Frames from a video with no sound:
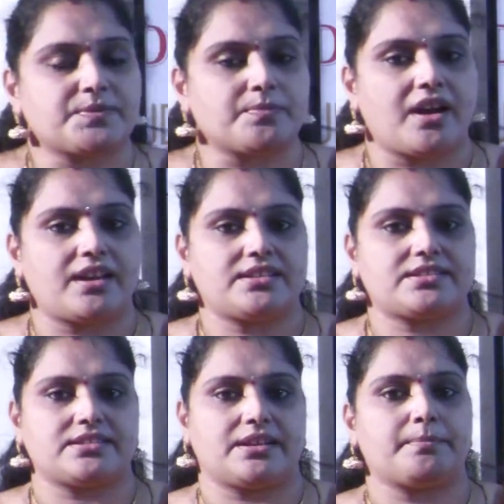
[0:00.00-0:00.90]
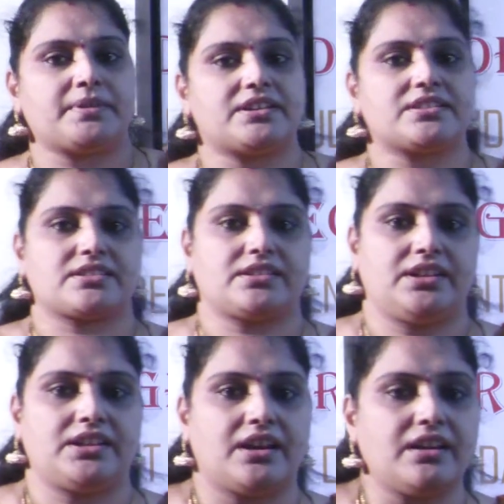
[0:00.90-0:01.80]
smallest numbers
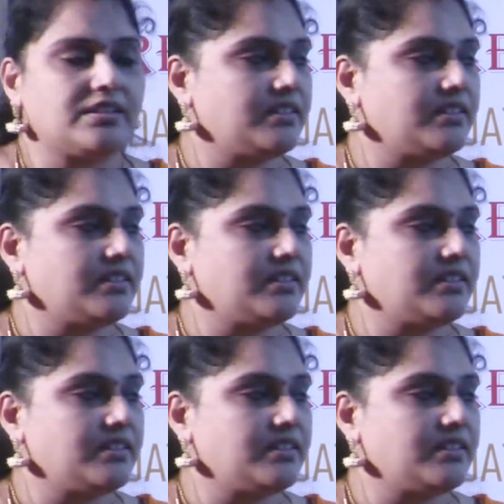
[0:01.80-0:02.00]
in our